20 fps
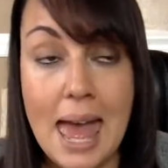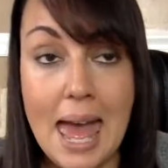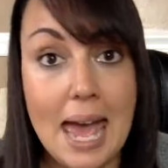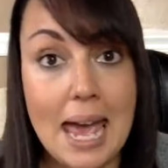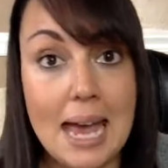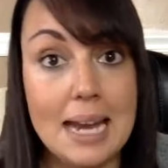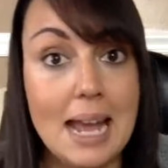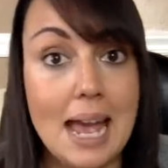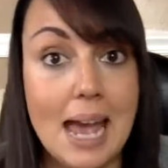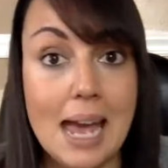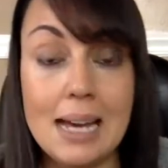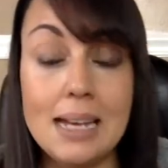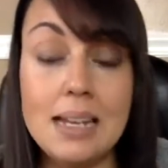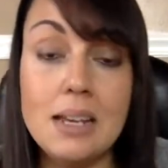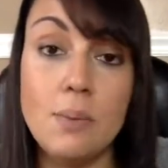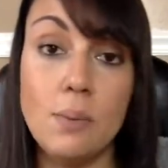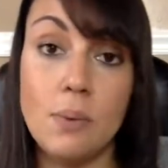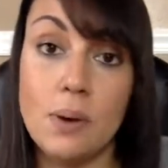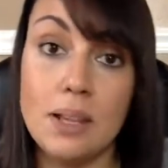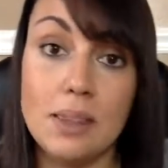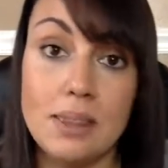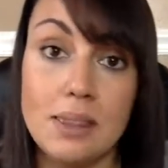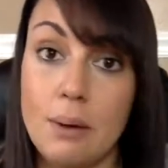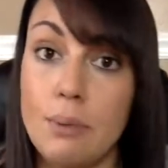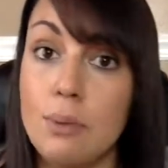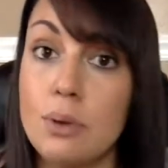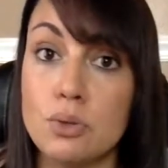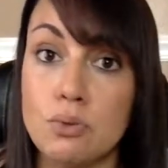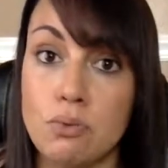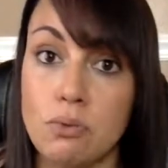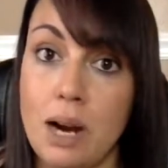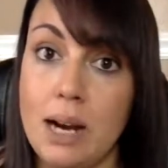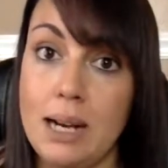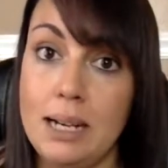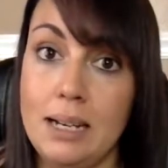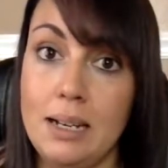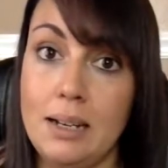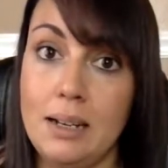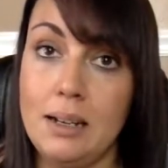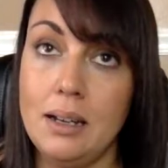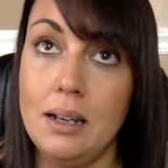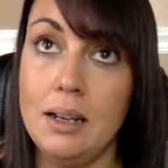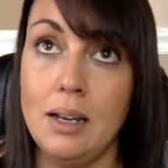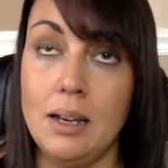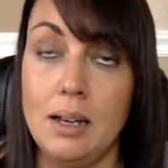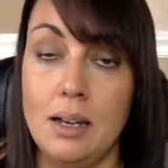And anyone that was writing